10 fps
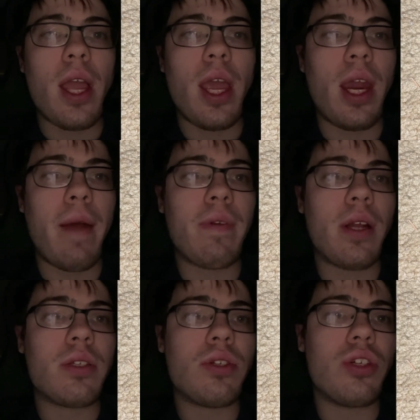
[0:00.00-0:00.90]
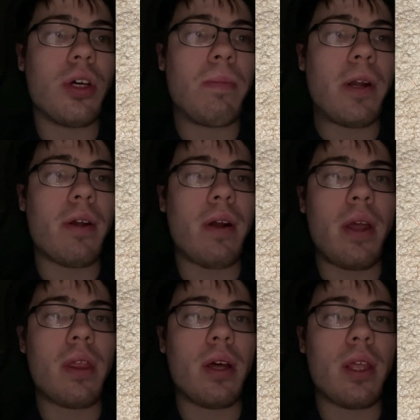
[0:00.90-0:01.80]
and I haven't had to jailbreak or
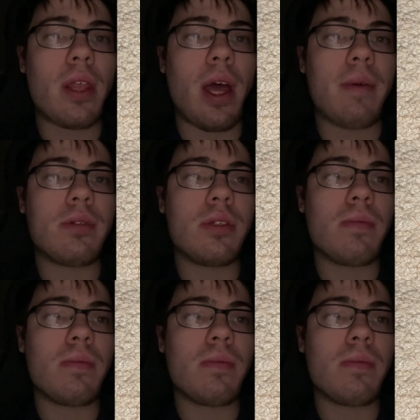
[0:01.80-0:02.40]
anything like that, which is